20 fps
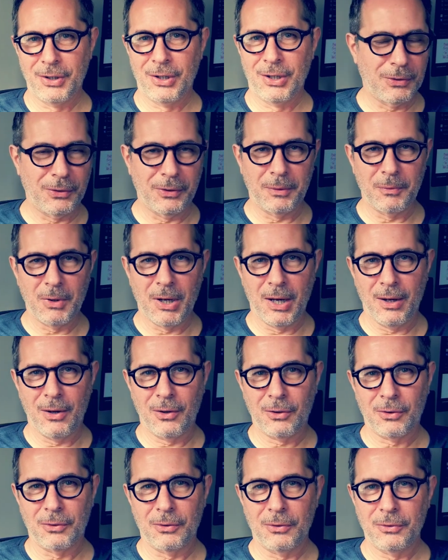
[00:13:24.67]
including my
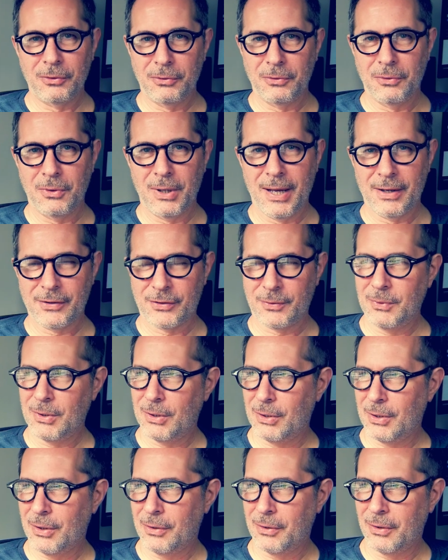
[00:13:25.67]
uncle, who asked
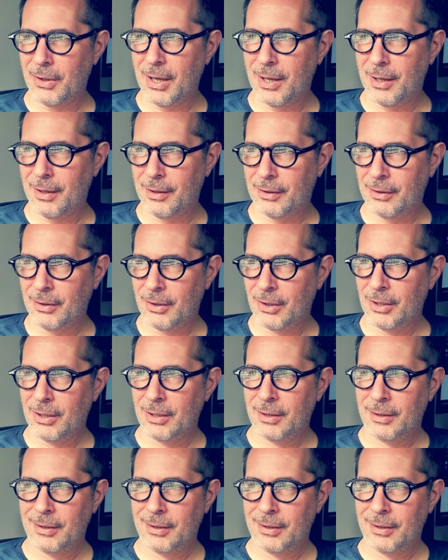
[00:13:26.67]
me the other day,